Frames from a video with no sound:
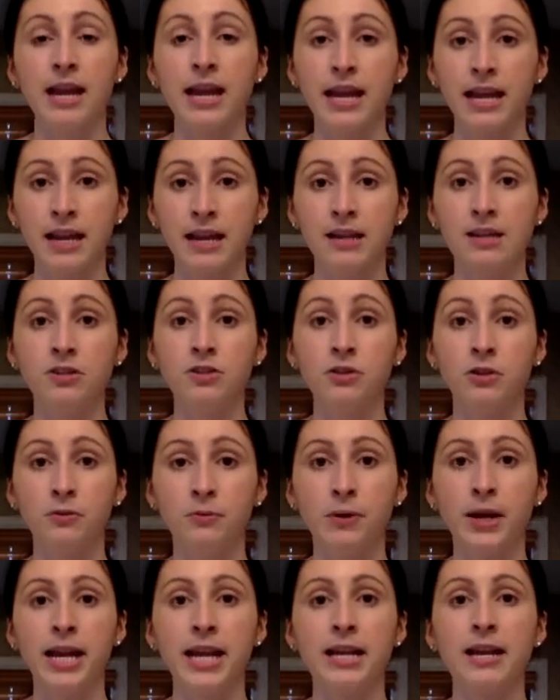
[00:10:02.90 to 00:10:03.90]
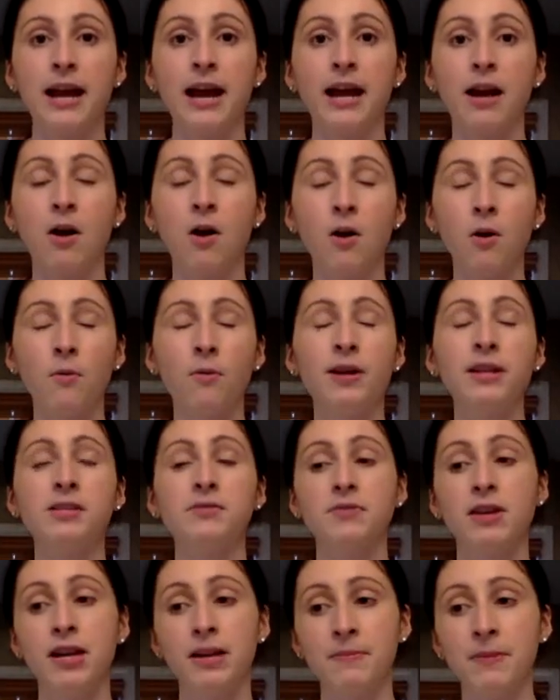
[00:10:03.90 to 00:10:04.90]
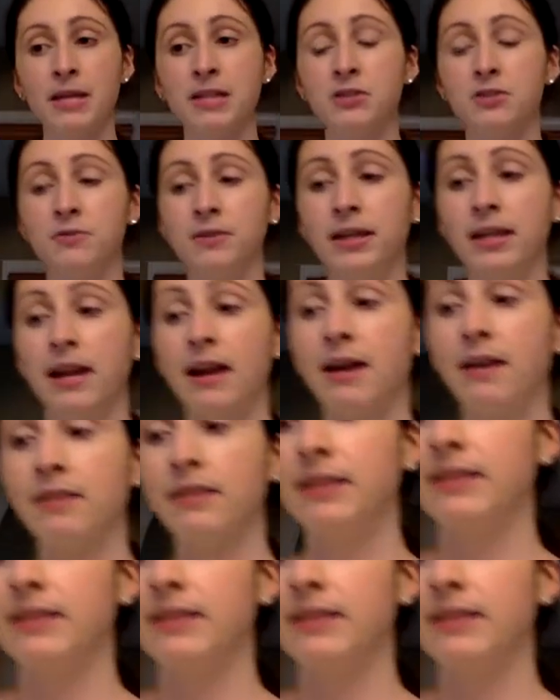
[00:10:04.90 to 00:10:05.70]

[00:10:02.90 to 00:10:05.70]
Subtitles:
and your weight. I always recommend doing it on